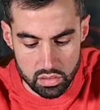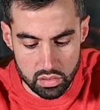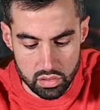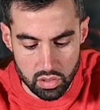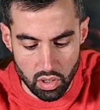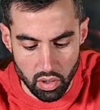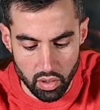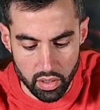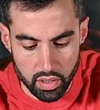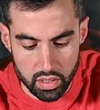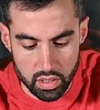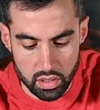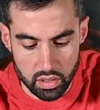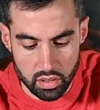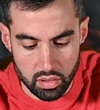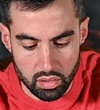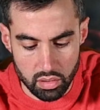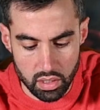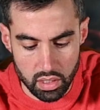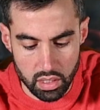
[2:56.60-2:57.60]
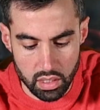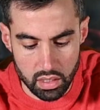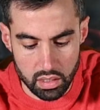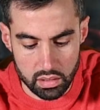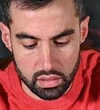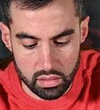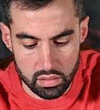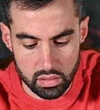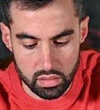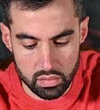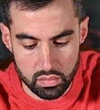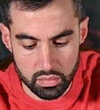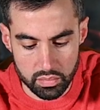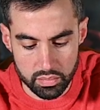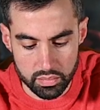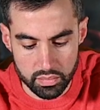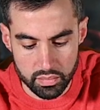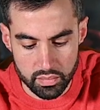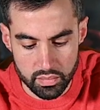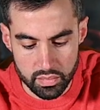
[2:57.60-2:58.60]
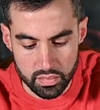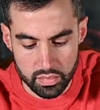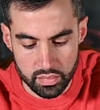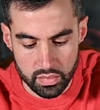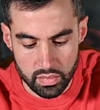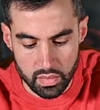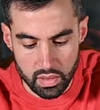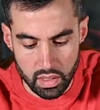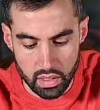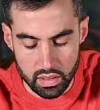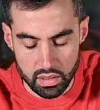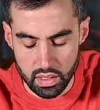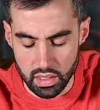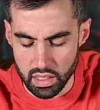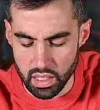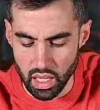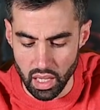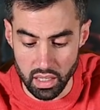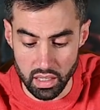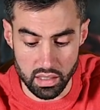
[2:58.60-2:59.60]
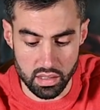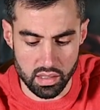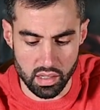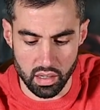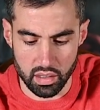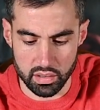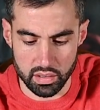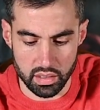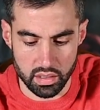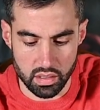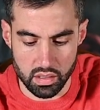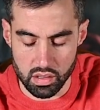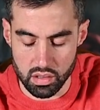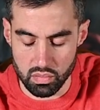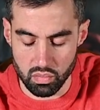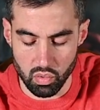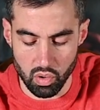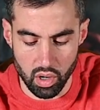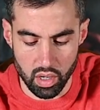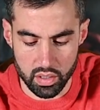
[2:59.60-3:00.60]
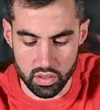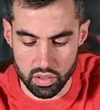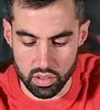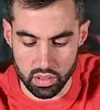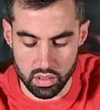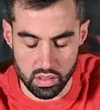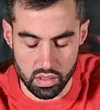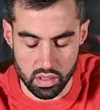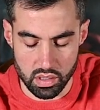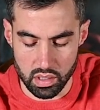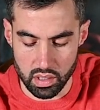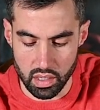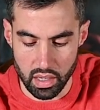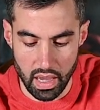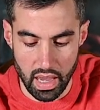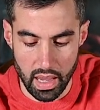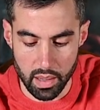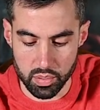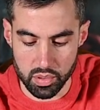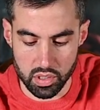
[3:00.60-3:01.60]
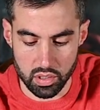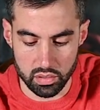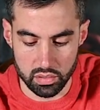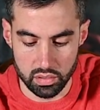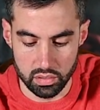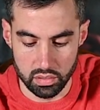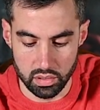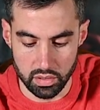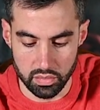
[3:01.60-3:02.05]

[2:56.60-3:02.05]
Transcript: dark green lume. The case on this watch is absolutely